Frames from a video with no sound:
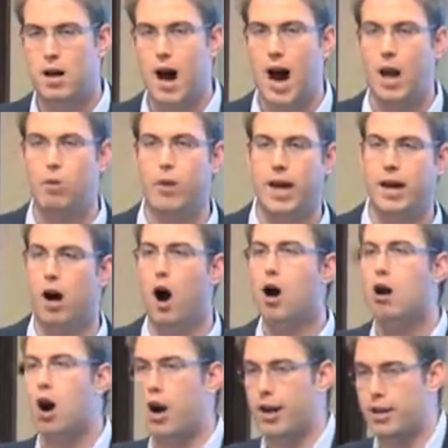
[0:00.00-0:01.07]
How do we get
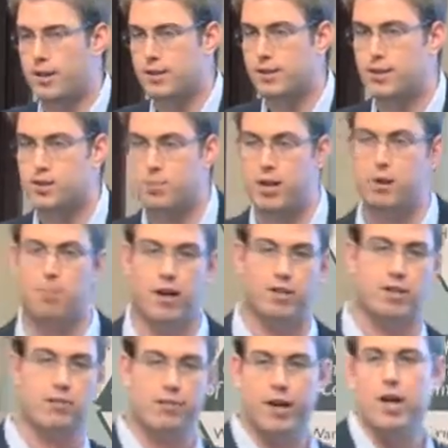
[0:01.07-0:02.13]
our audience to submit a
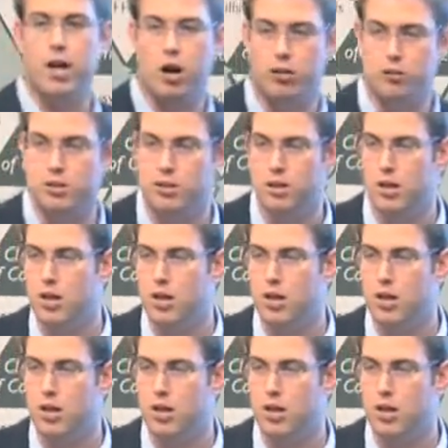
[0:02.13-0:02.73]
bunch of videos